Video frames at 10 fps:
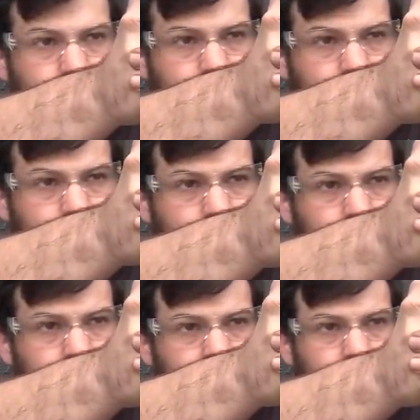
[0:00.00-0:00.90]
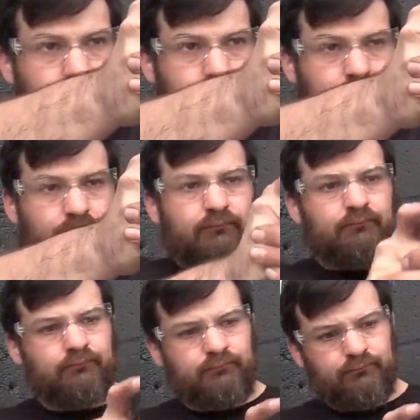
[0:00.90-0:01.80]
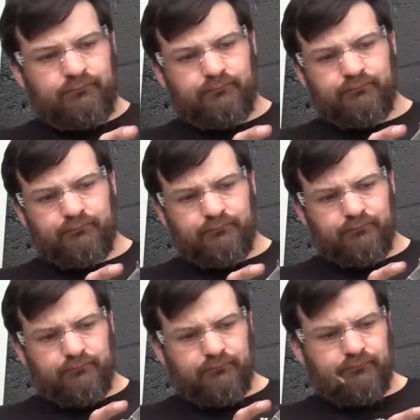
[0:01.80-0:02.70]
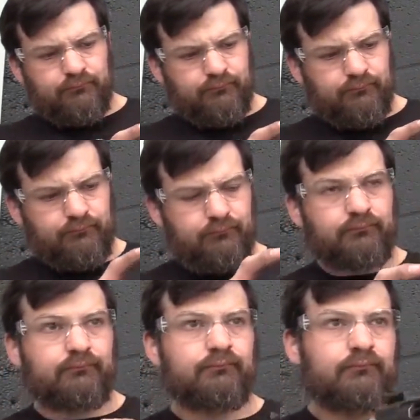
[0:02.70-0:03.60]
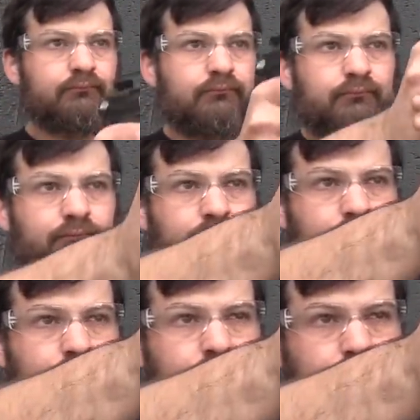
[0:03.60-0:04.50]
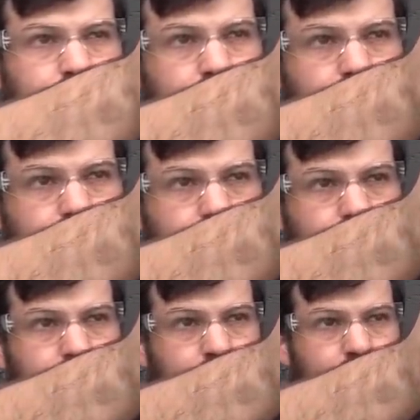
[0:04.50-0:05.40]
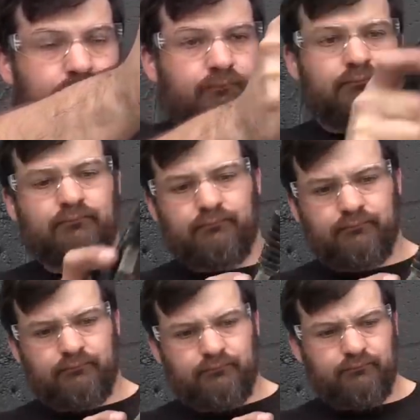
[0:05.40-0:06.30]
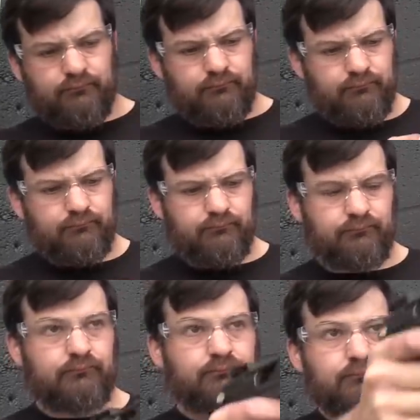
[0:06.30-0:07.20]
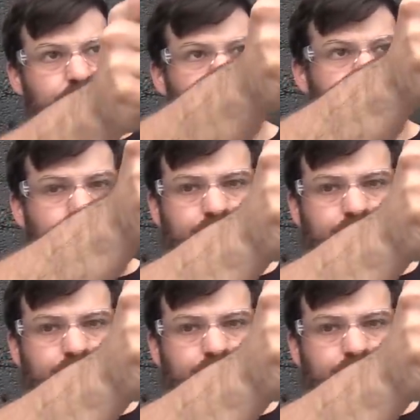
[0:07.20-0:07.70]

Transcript: Nothing is said.